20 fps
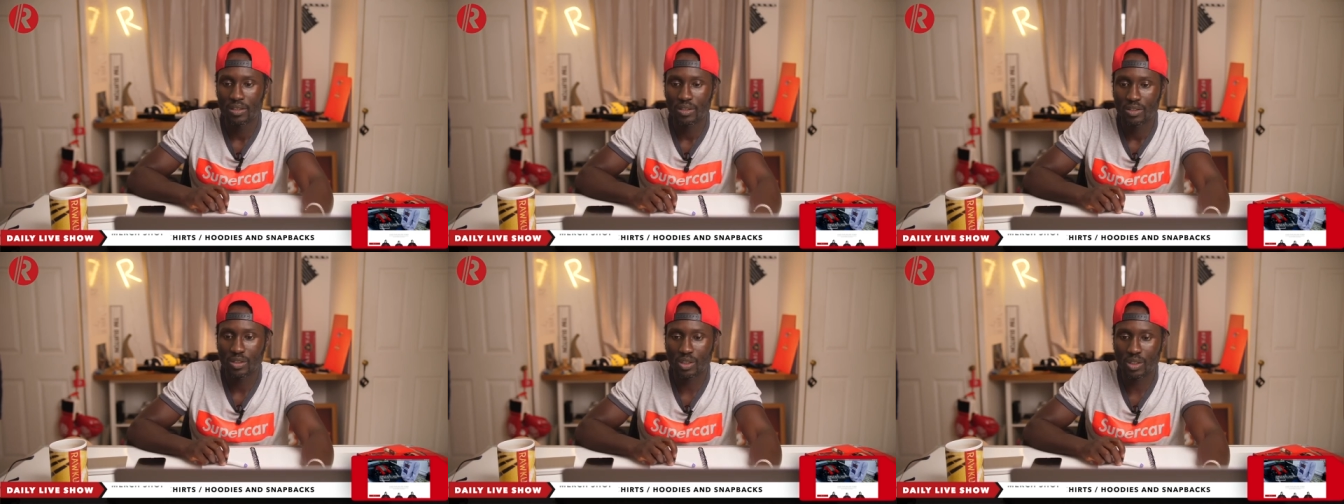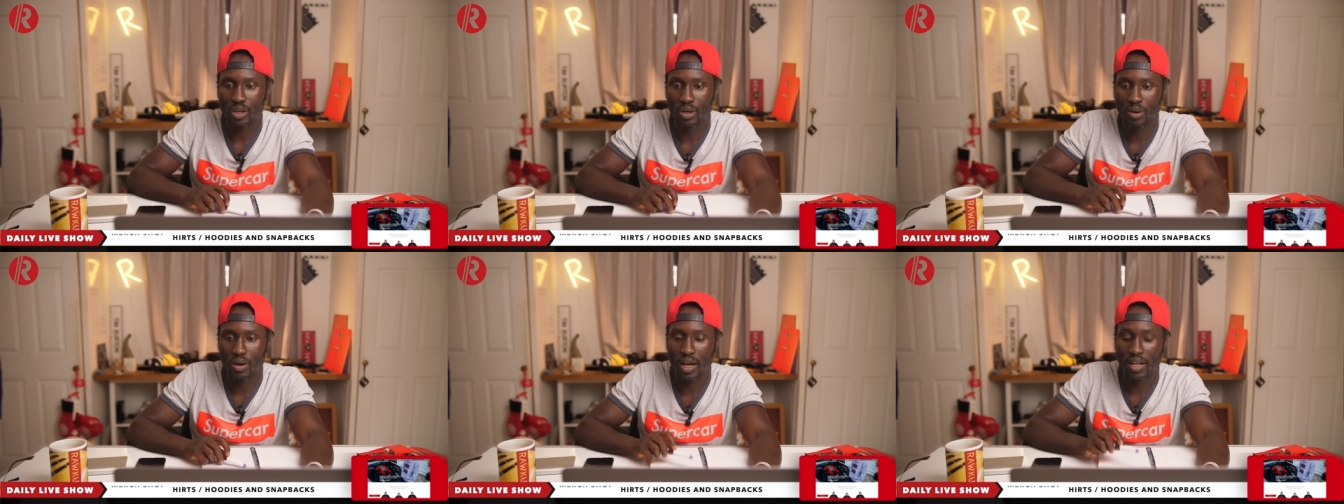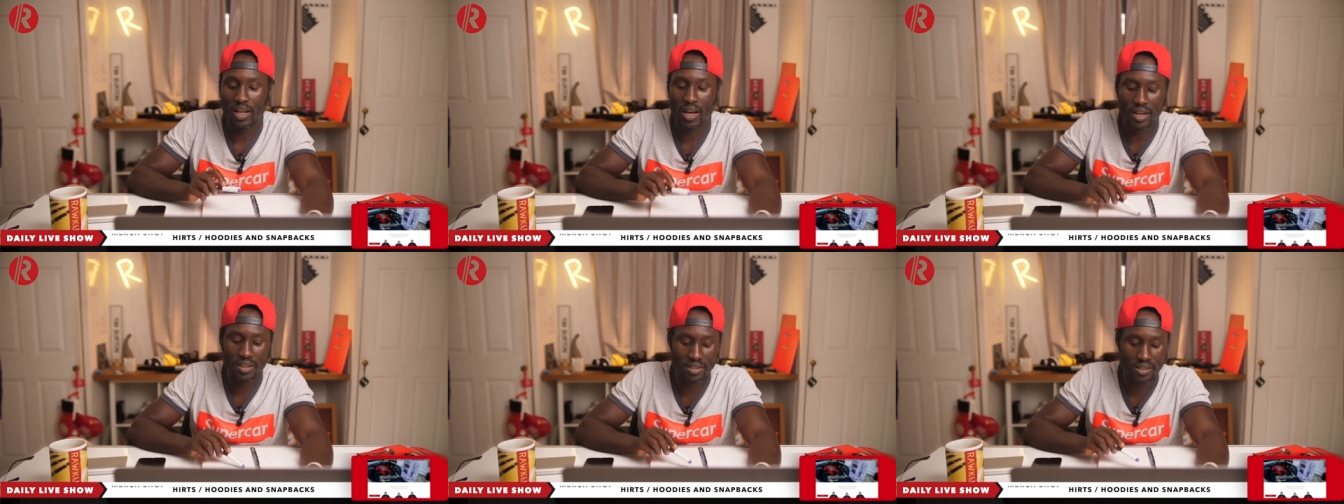So and
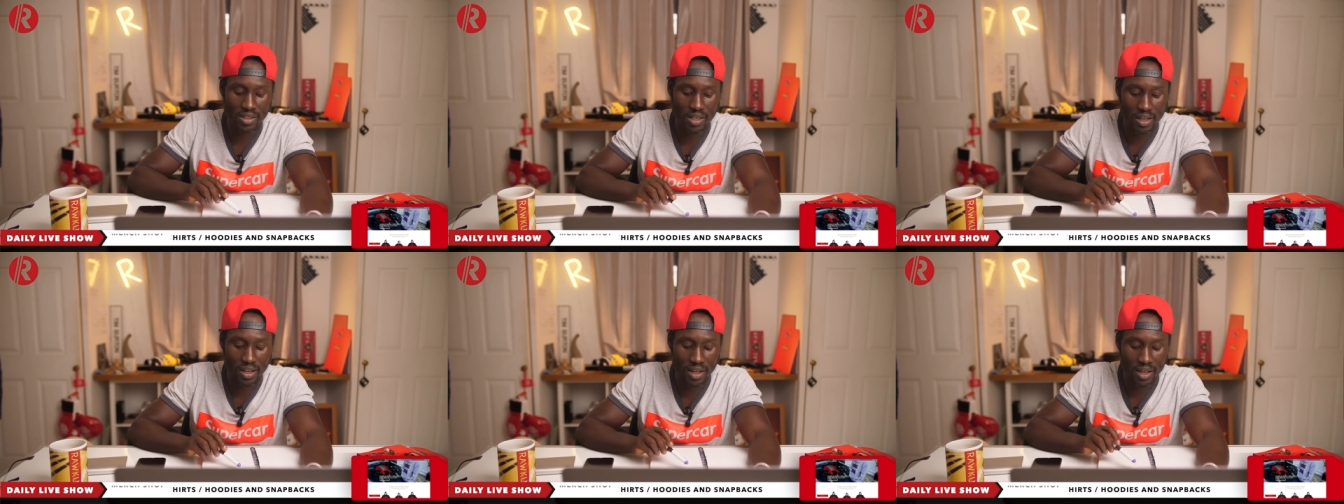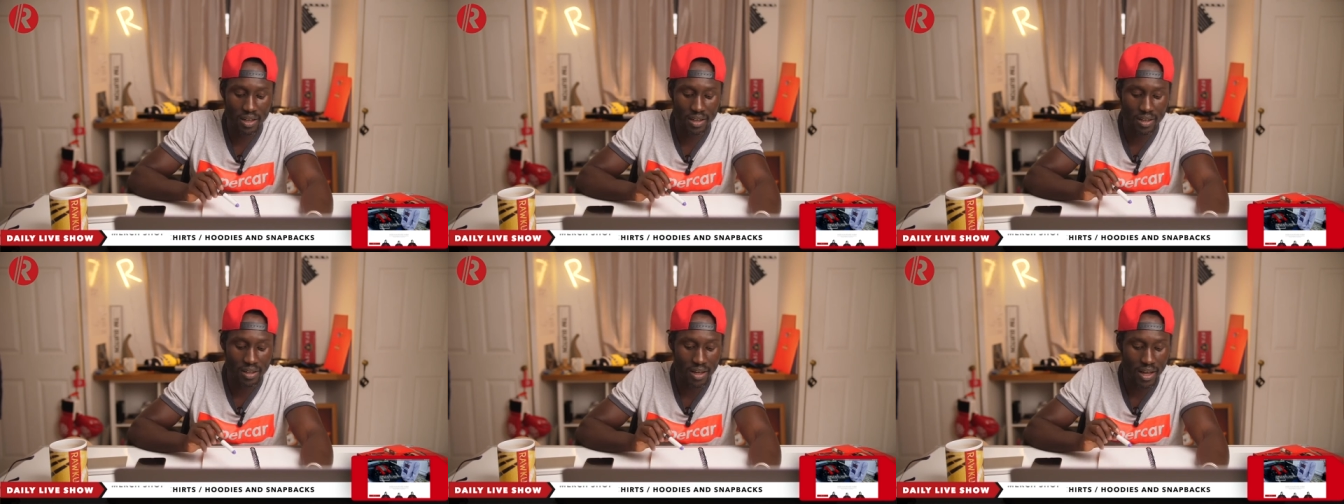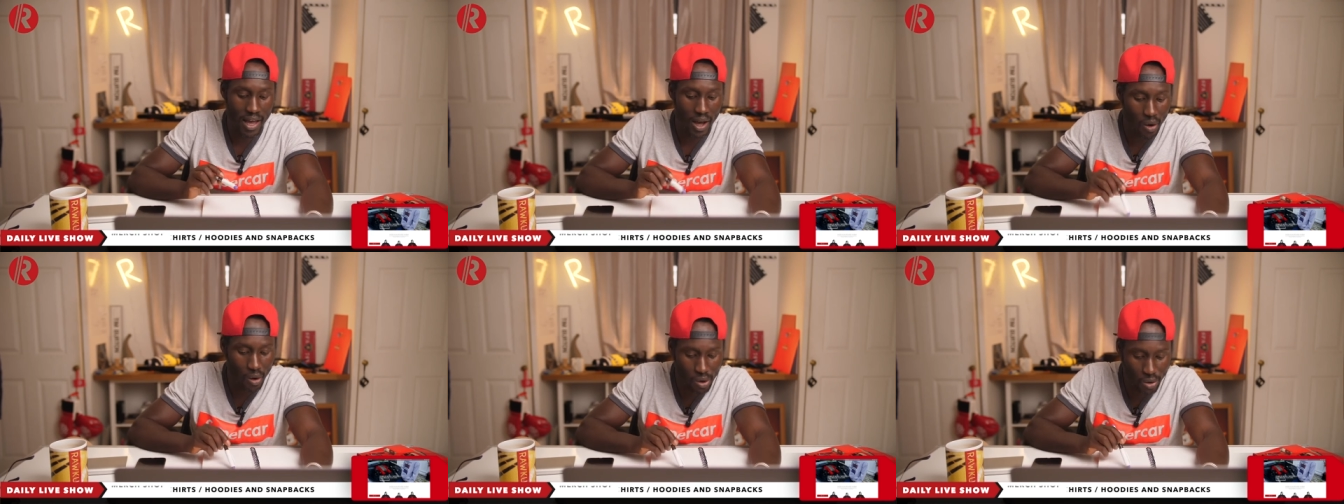Ayrton Senna
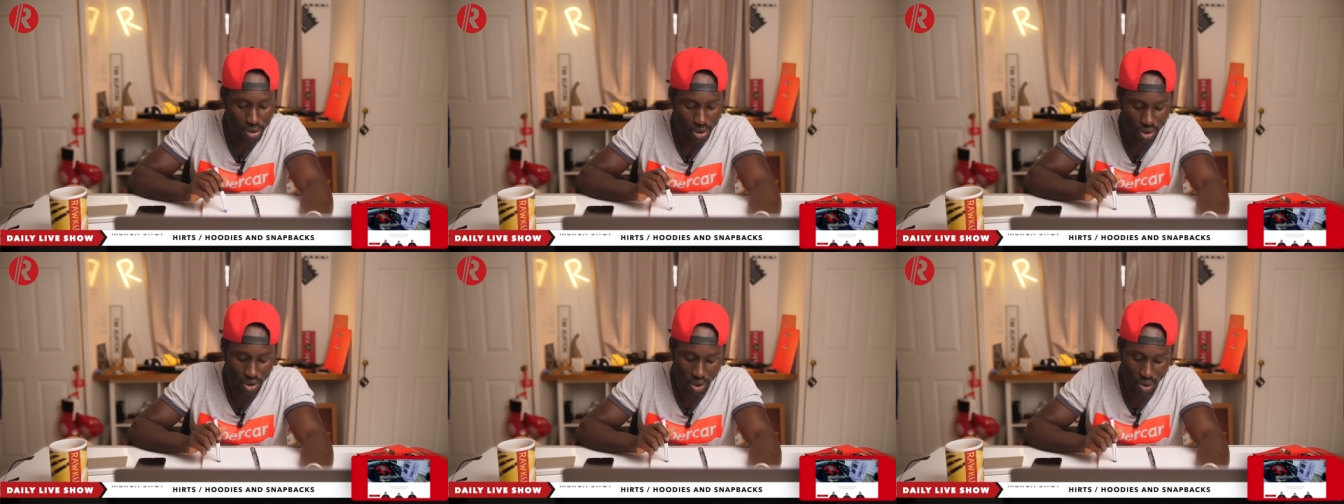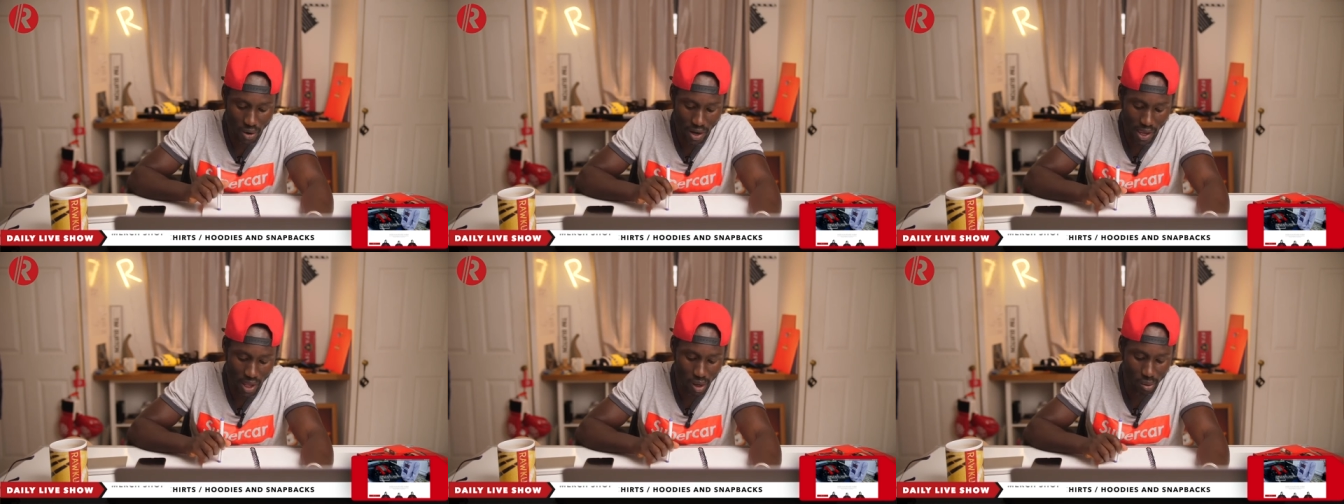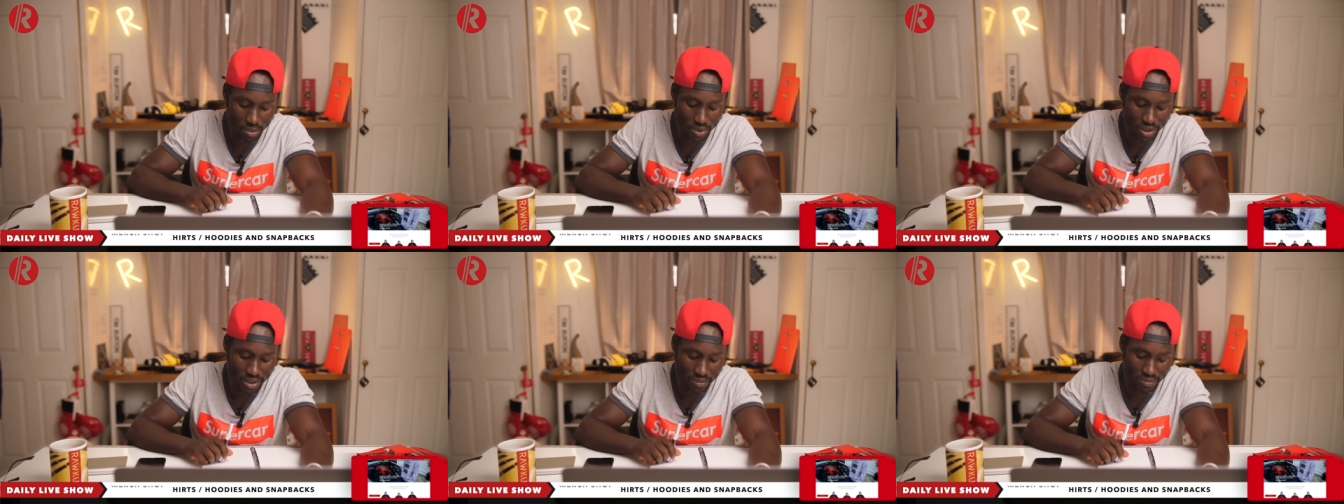also
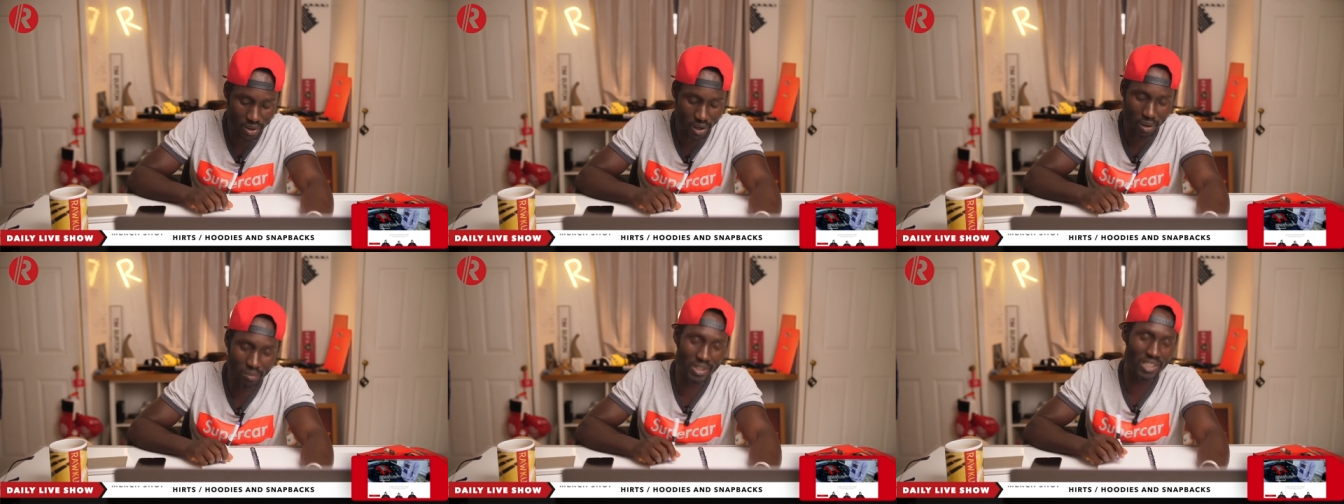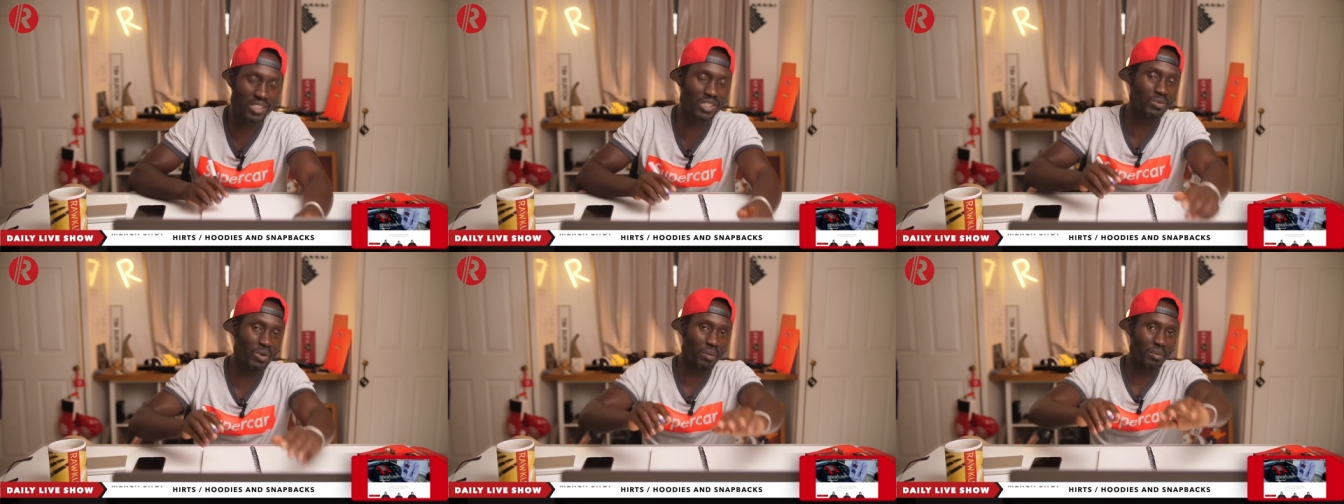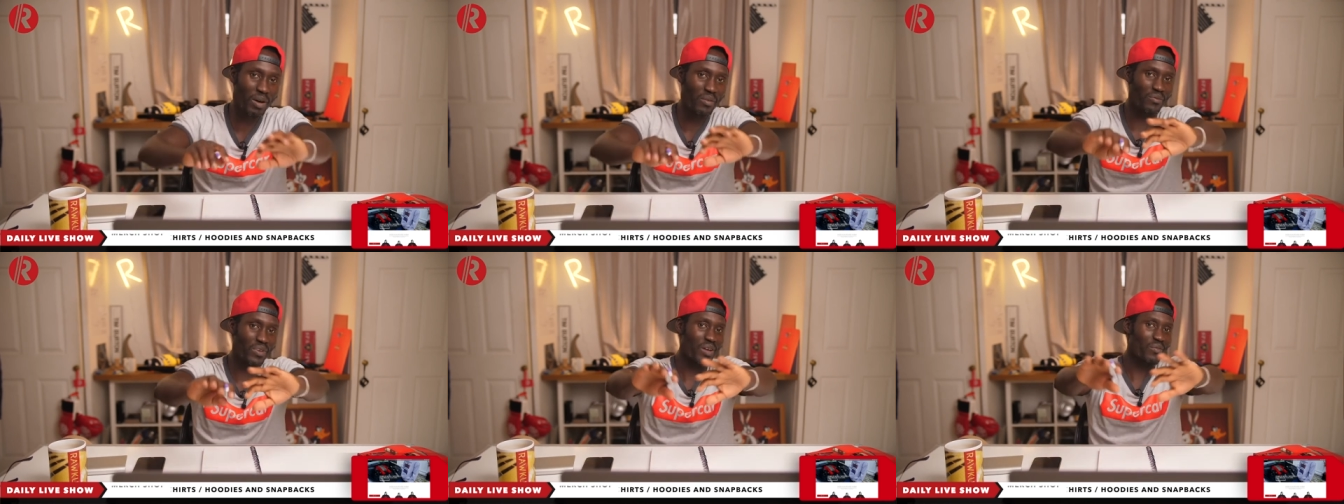helped develop. This is one of my
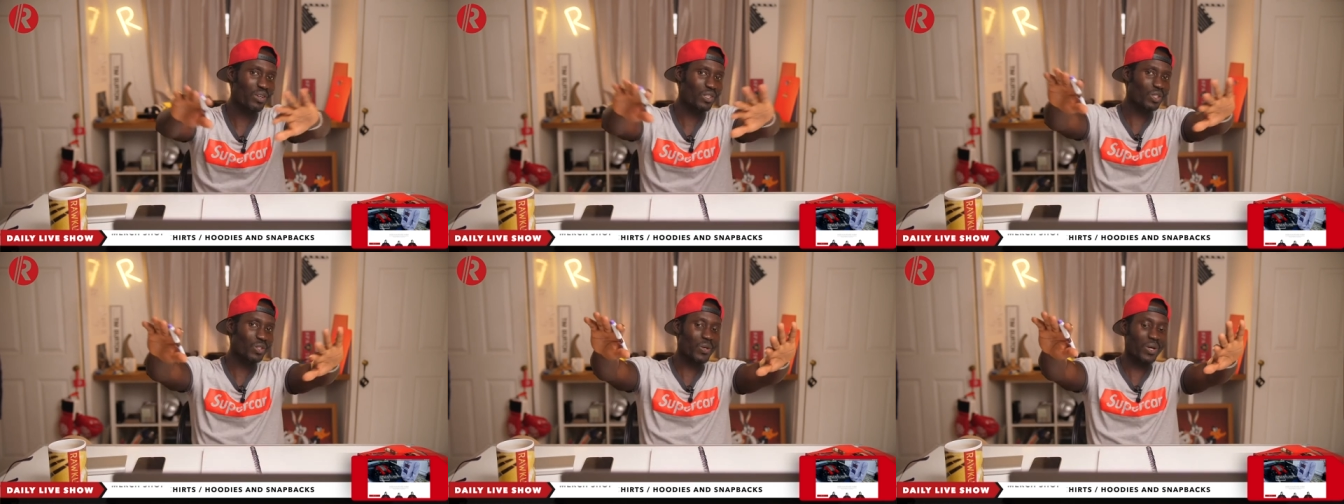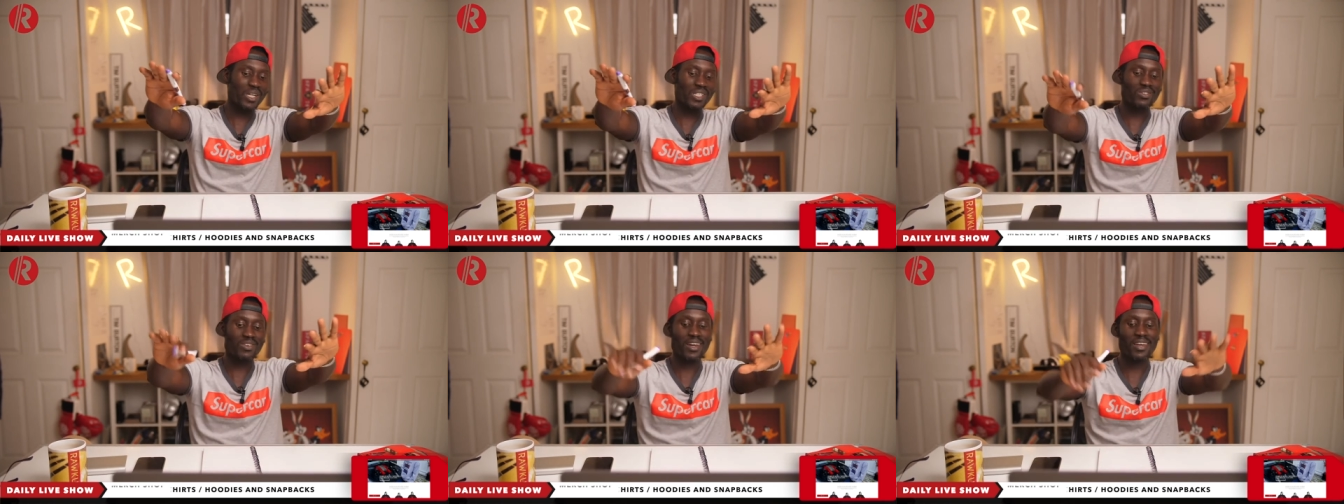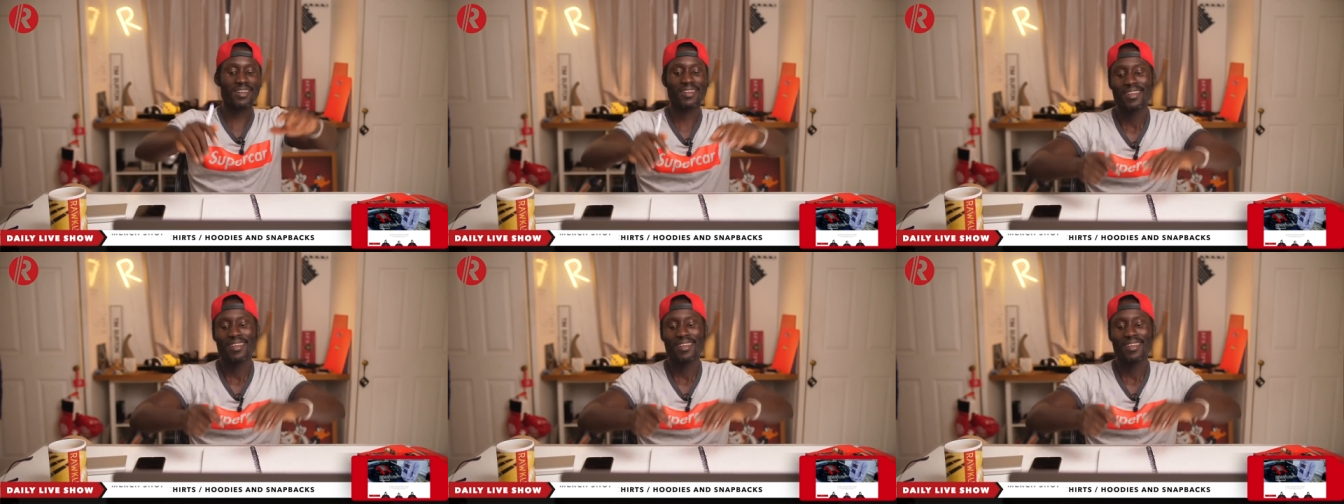favorite stories, right?